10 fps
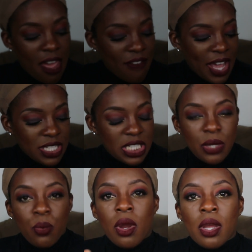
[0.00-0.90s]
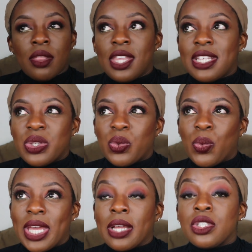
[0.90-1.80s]
I have actually worn this
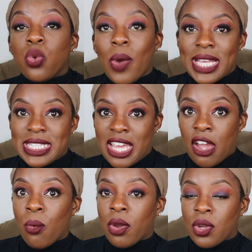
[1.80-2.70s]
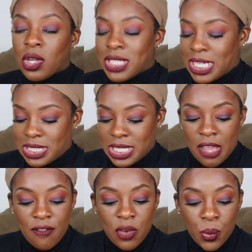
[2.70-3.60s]
wig twice now. I wore it all day
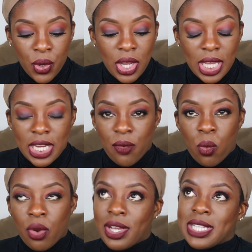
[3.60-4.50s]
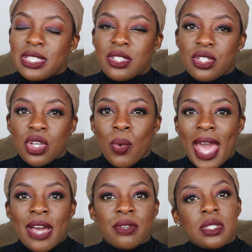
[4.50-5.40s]
today for work and I wore it to go
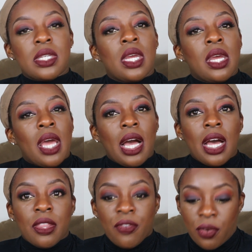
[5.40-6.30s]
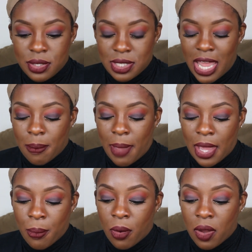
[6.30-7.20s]
out the first time
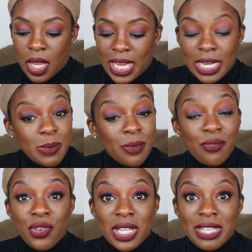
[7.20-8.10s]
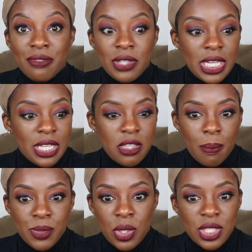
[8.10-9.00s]
I wore it, and it's been really good, so
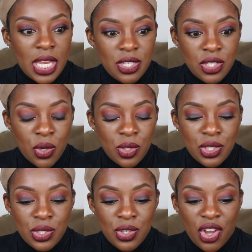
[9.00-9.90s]
I'm so excited to show it to you